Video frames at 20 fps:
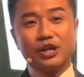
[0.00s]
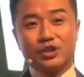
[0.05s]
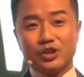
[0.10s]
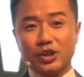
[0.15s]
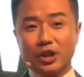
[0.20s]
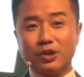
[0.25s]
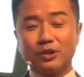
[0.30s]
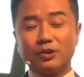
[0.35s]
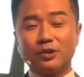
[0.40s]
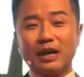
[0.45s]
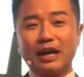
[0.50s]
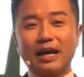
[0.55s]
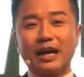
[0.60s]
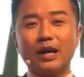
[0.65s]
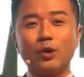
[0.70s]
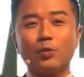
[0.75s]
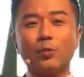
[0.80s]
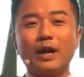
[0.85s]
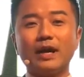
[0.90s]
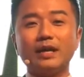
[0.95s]
So
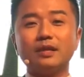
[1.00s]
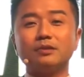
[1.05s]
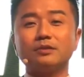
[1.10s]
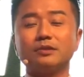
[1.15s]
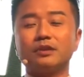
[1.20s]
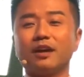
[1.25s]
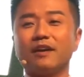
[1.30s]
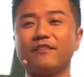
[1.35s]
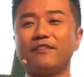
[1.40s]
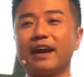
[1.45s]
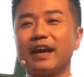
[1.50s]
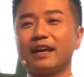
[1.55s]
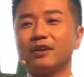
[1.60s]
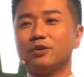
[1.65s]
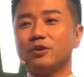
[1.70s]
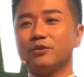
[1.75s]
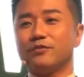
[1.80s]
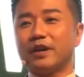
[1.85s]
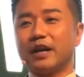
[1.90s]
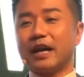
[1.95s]
I went to the
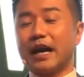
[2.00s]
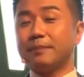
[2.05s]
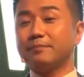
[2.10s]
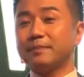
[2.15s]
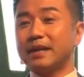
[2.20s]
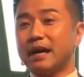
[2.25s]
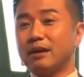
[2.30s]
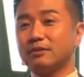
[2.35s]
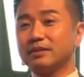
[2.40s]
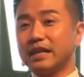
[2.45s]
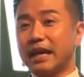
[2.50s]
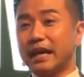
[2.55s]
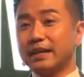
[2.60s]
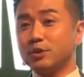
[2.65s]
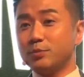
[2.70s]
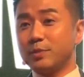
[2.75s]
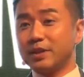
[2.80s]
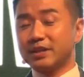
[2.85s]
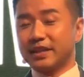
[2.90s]
Vancouver MDRT annual